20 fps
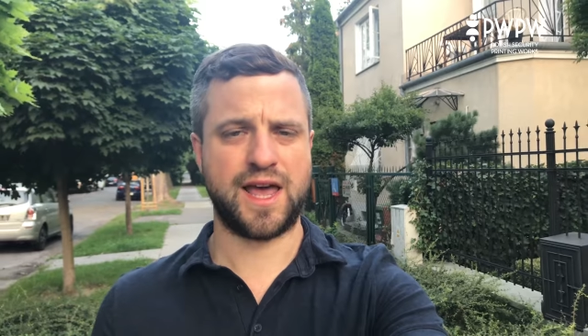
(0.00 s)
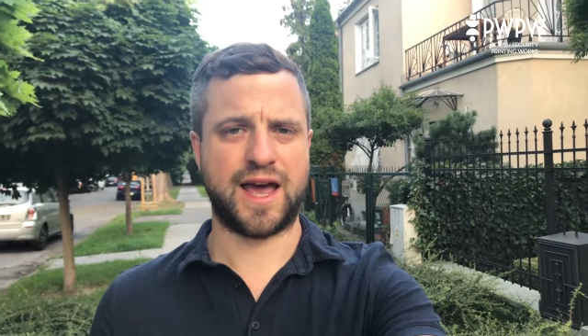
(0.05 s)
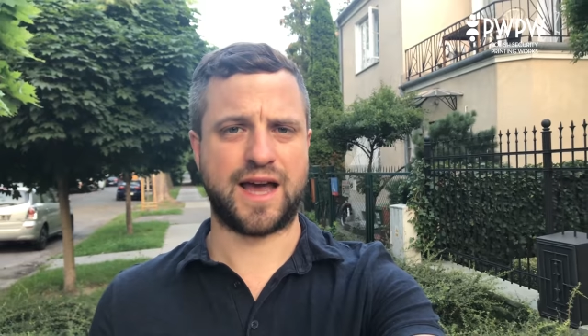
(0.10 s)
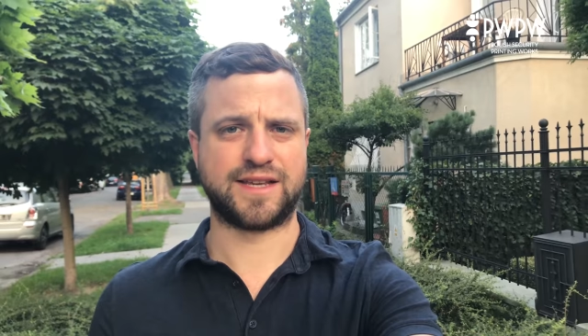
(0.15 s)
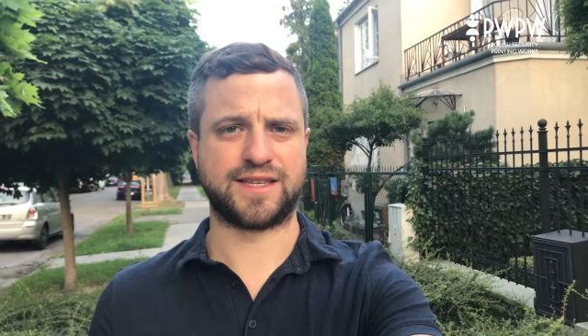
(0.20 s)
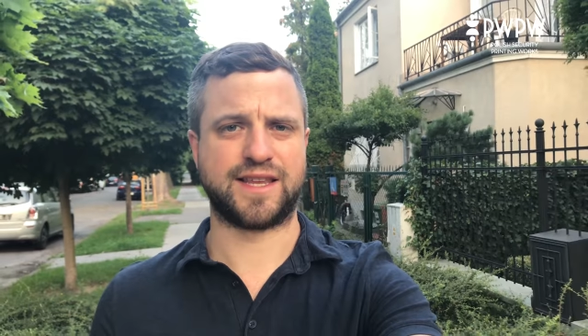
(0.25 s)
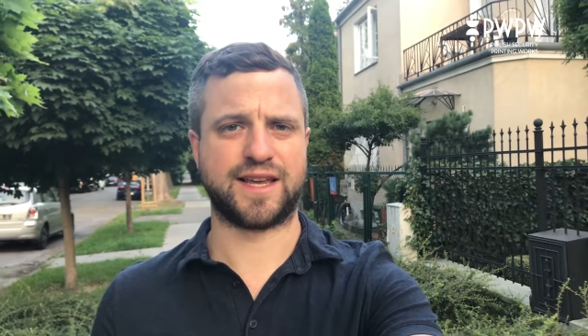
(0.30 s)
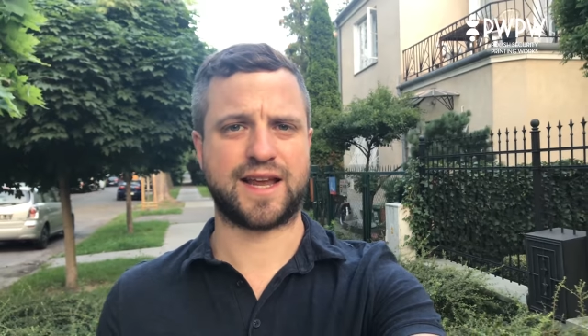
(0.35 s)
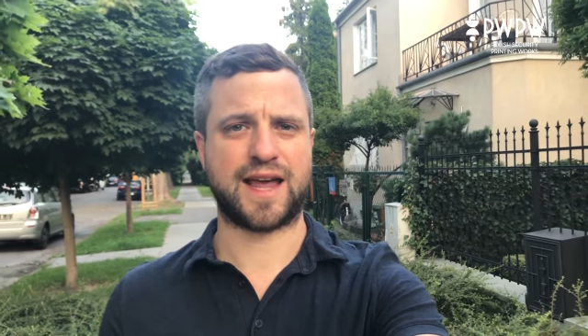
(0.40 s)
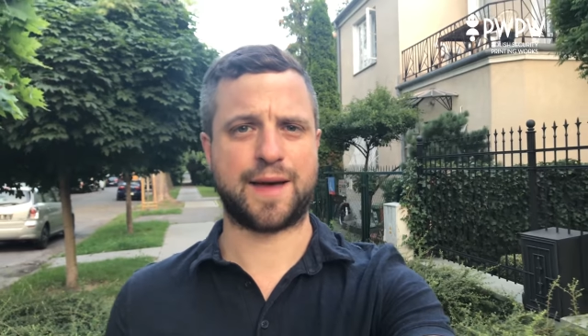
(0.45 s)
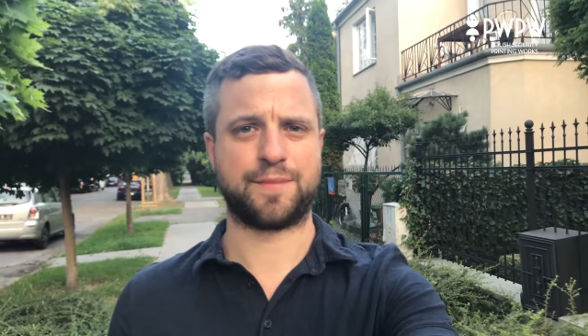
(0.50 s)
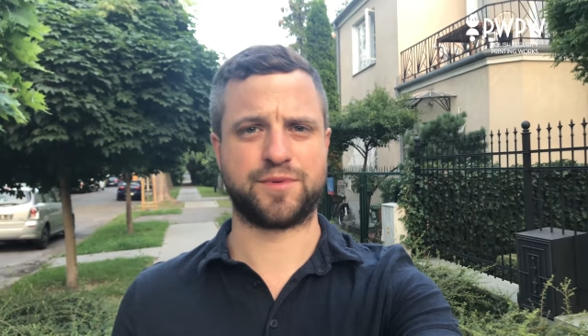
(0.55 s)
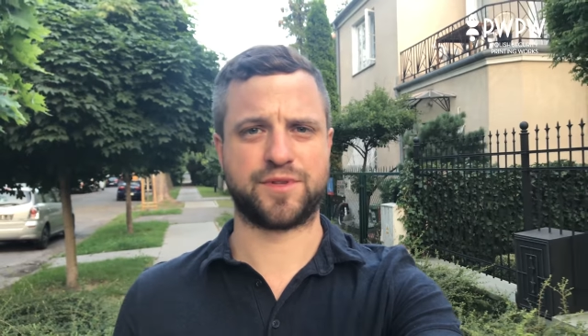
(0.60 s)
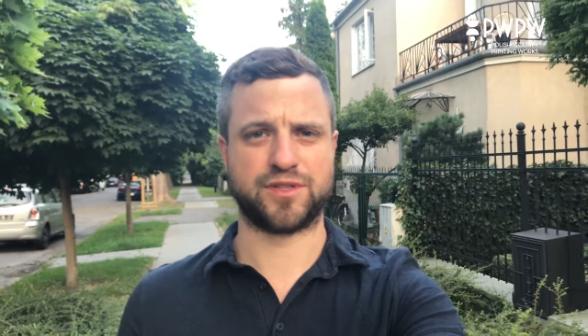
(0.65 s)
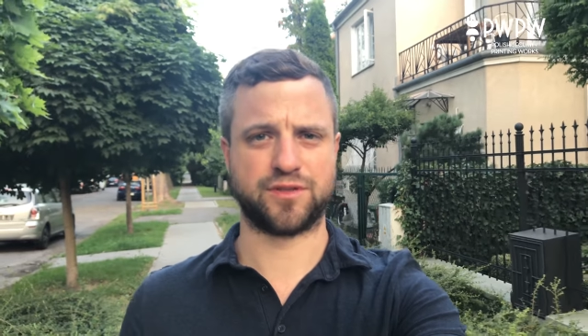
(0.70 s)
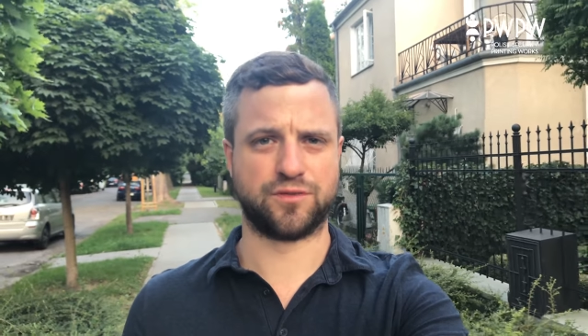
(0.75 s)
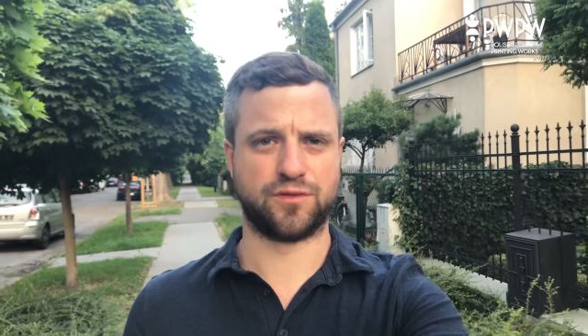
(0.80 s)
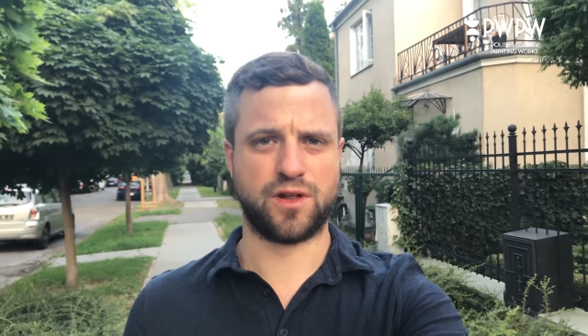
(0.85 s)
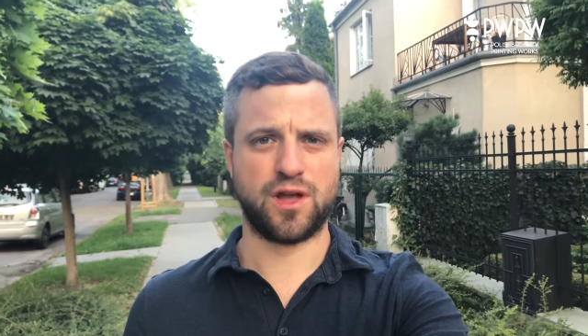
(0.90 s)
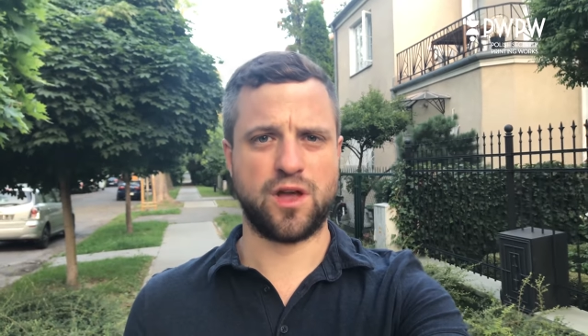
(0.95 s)
as their
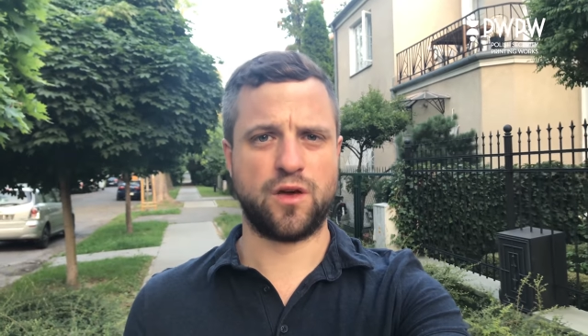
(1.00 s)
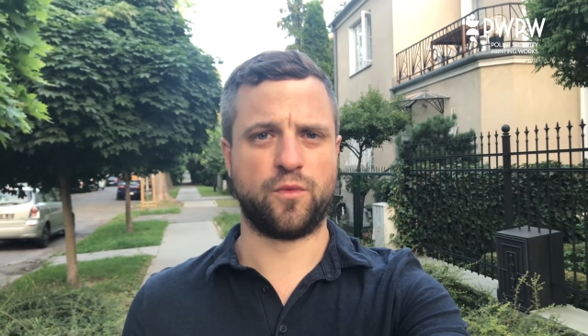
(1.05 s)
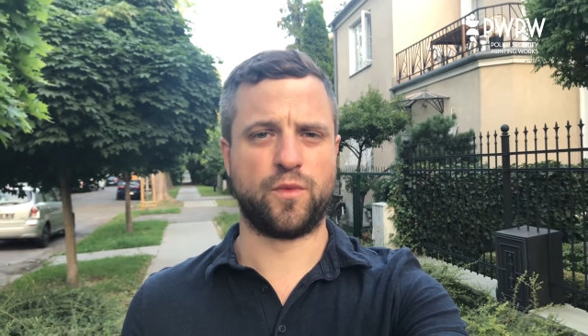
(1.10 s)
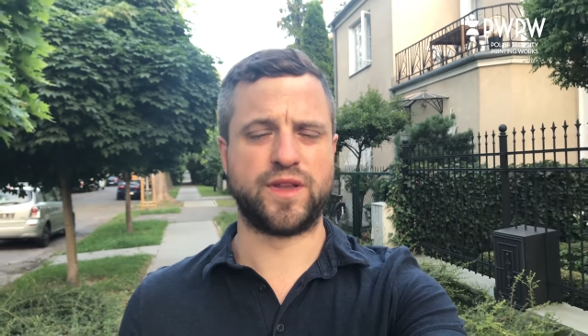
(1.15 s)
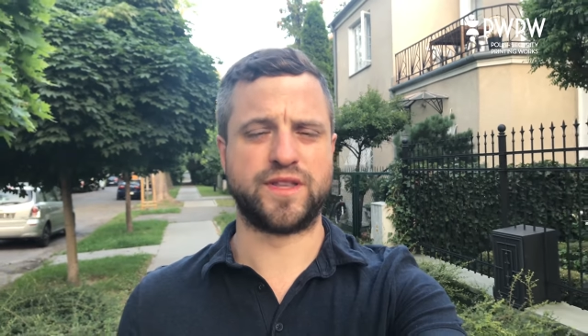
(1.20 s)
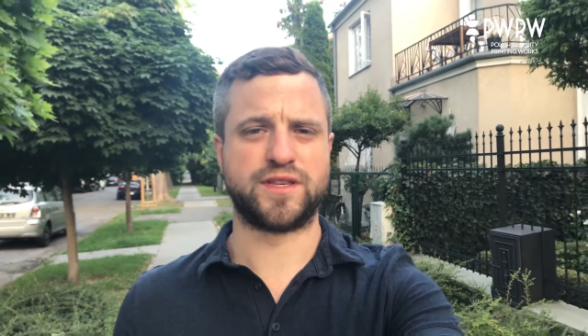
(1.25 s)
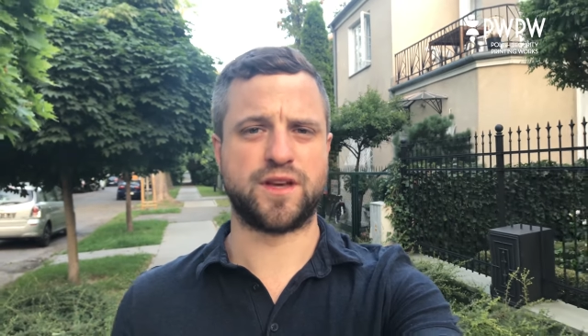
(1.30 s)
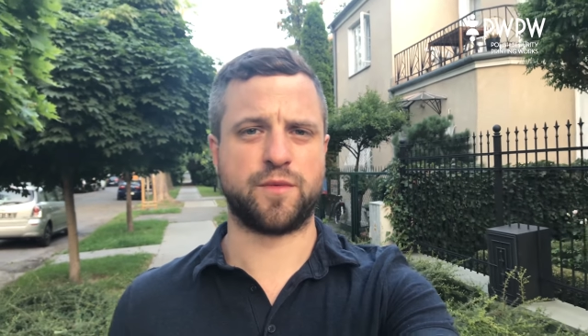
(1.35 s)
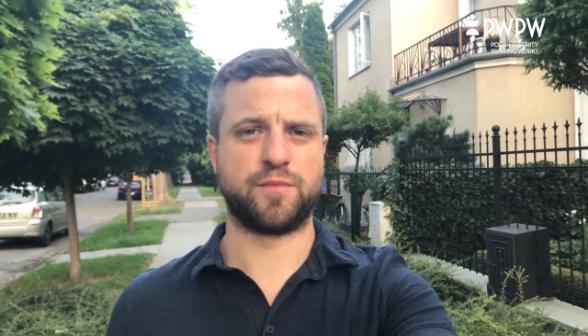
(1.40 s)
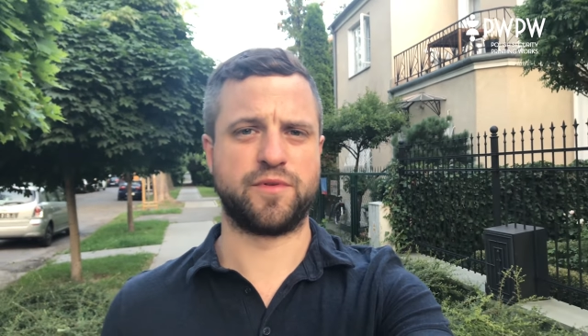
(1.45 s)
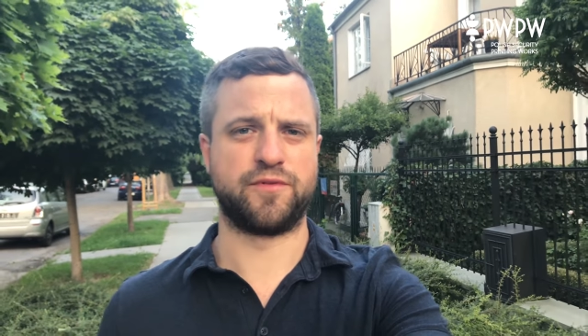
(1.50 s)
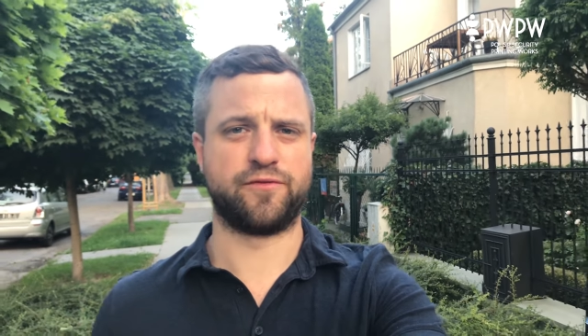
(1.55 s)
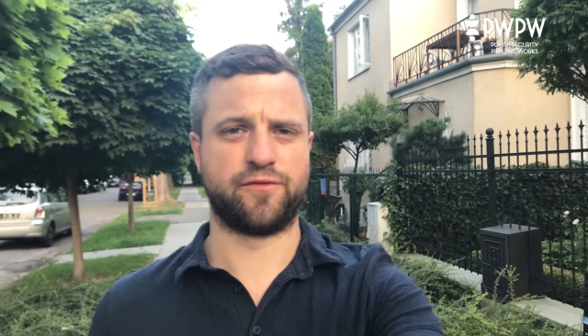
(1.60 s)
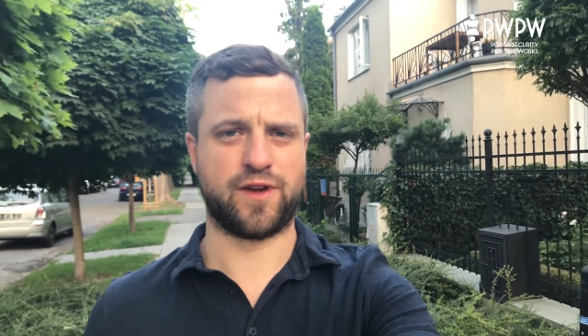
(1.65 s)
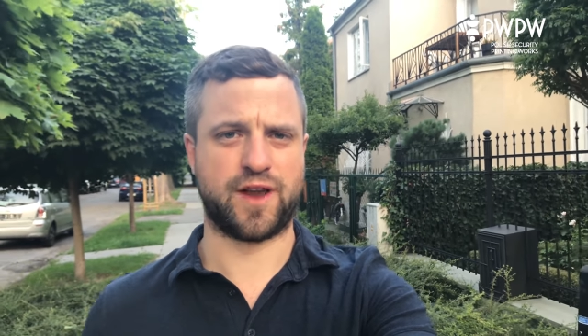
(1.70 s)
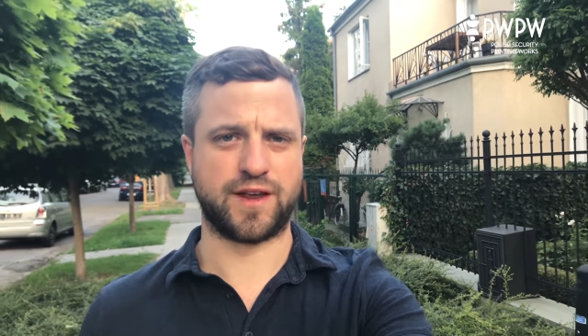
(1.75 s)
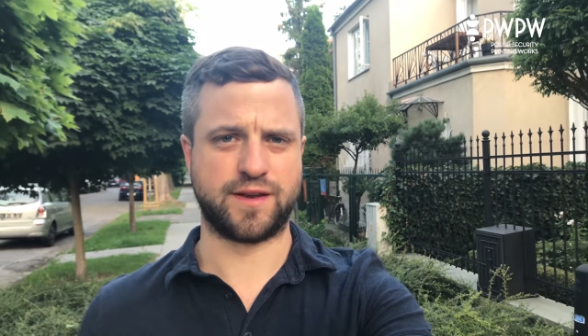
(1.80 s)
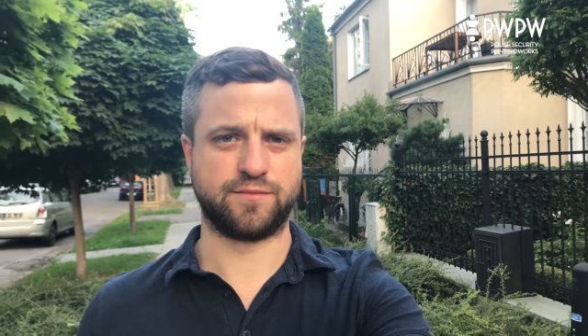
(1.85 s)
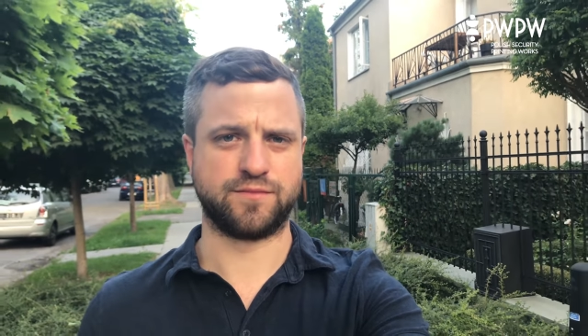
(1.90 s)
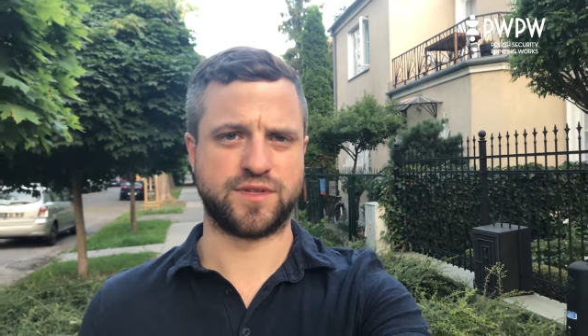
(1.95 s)
capital went up in
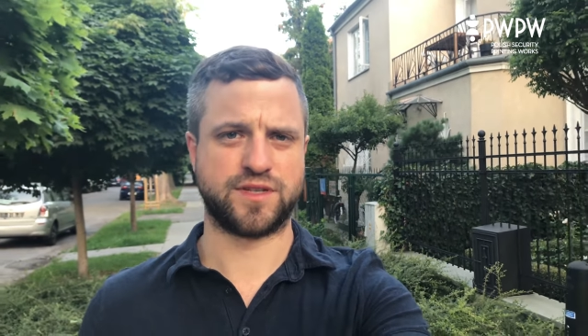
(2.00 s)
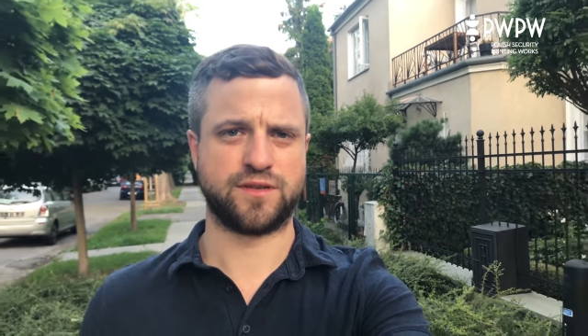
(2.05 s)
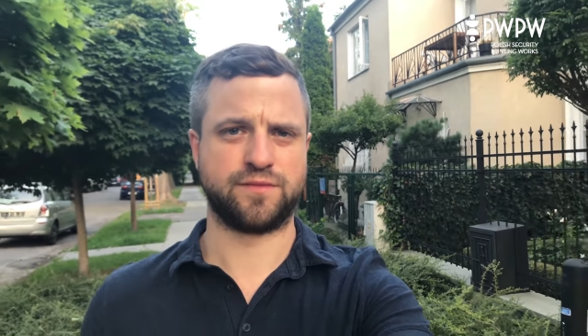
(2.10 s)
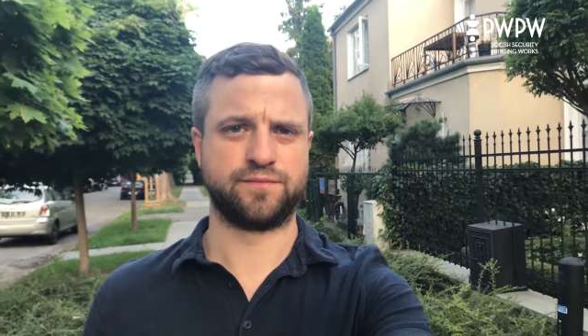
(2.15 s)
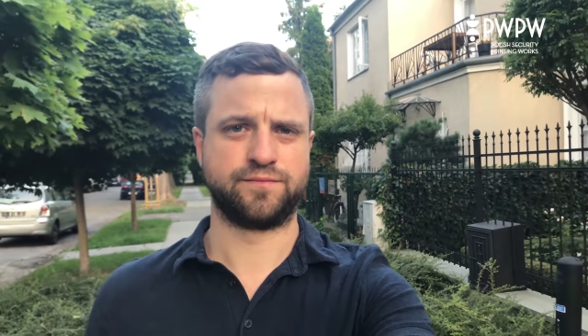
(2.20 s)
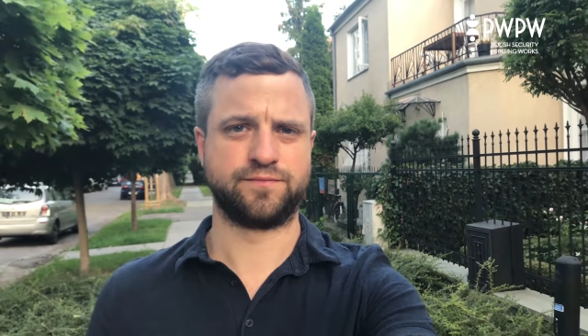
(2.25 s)
flames.